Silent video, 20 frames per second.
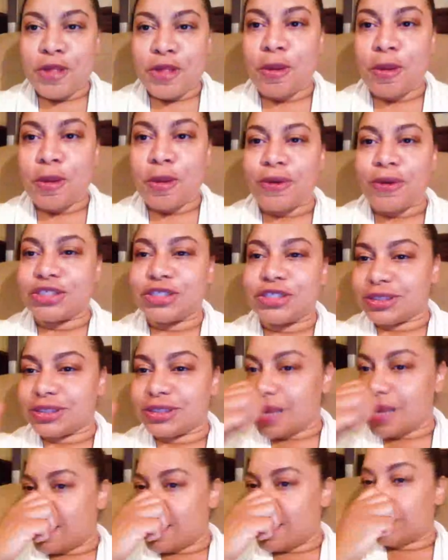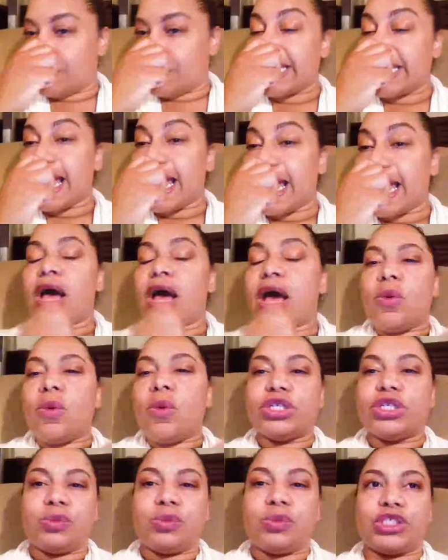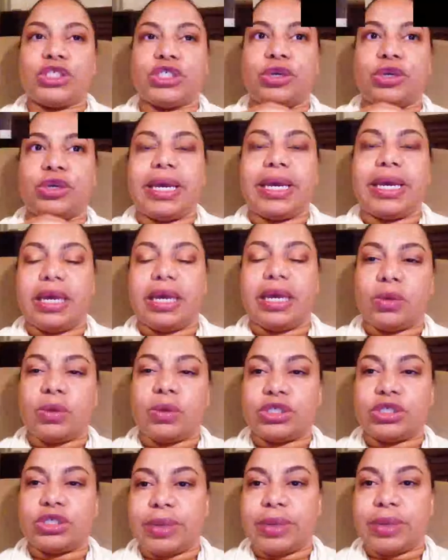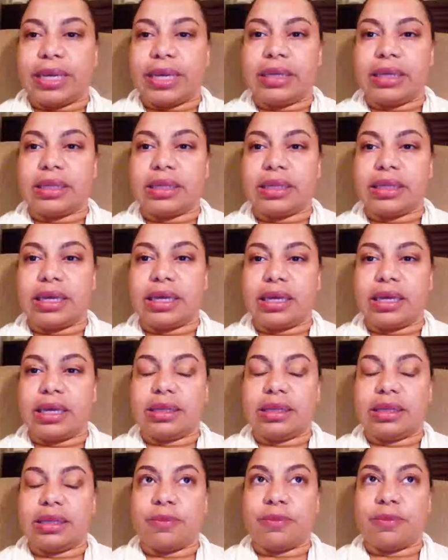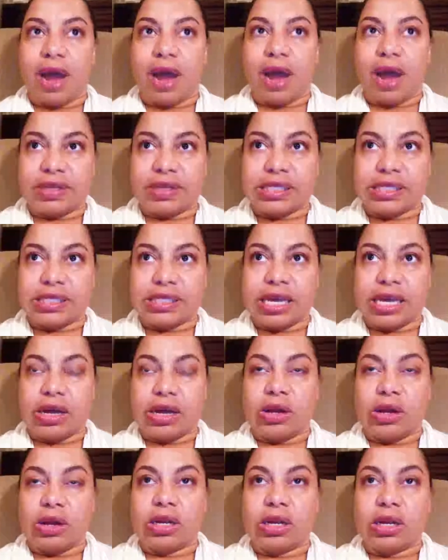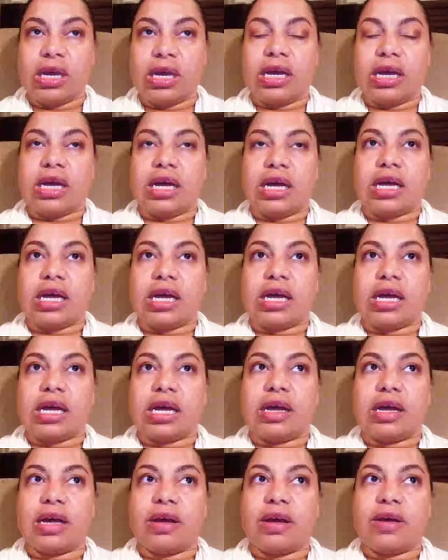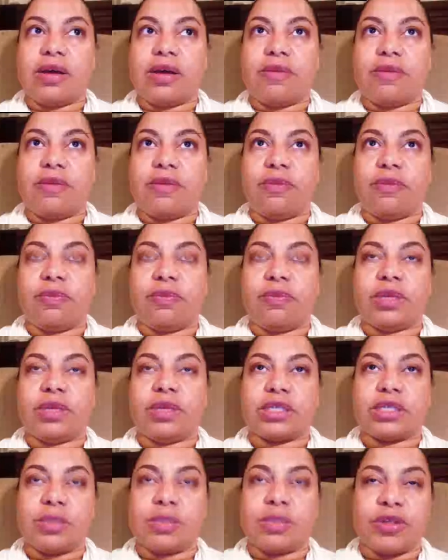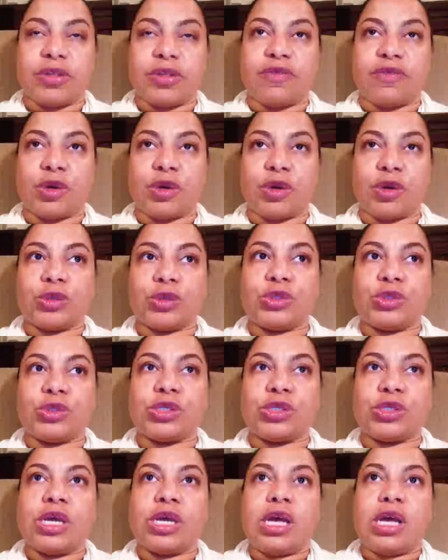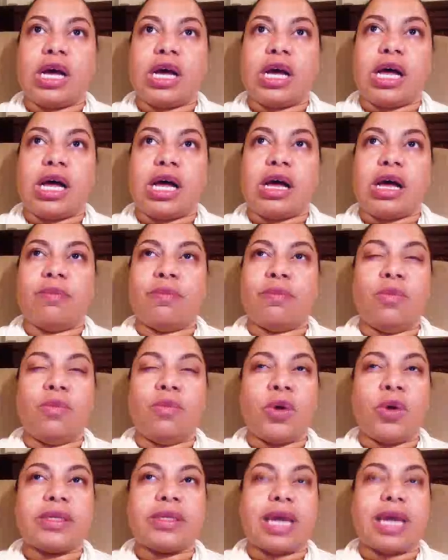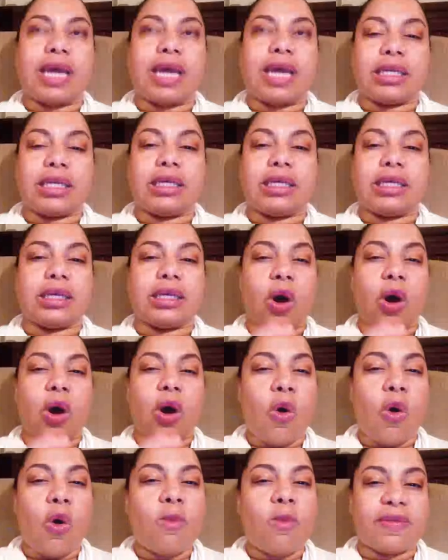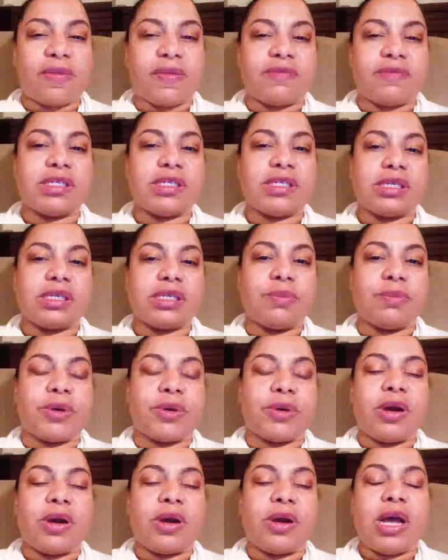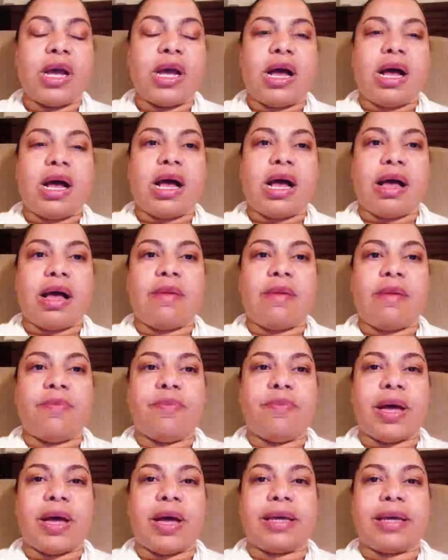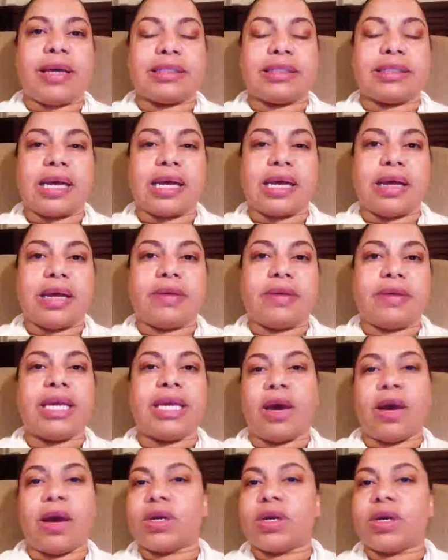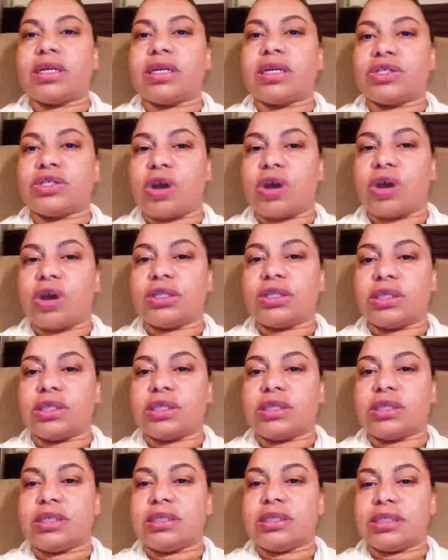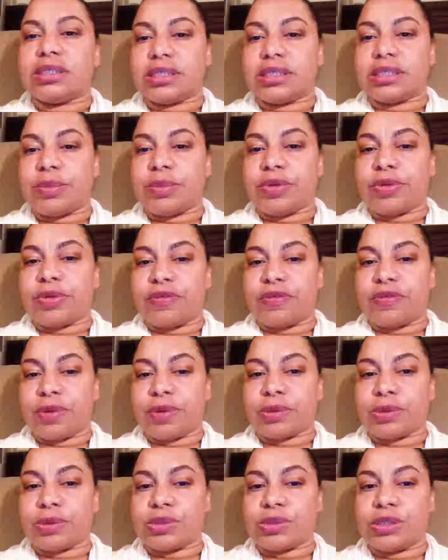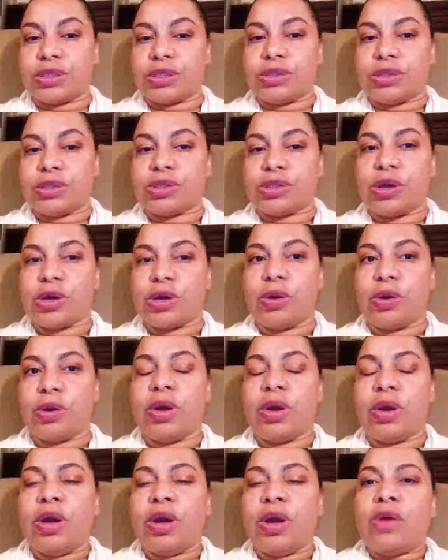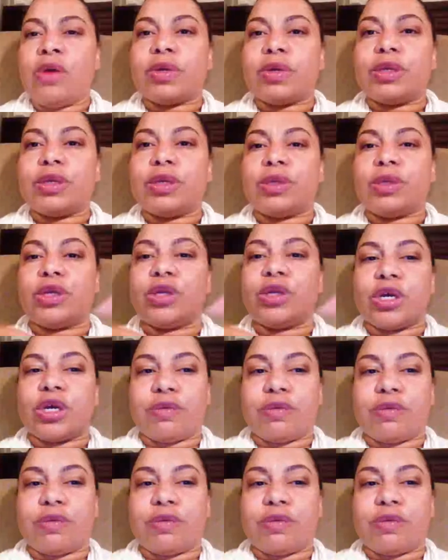pressure is on. But yeah, we're doing the private sale December the 1st, more than likely the whole month of December. But we're going to start the December the 1st. And so really we're looking to raise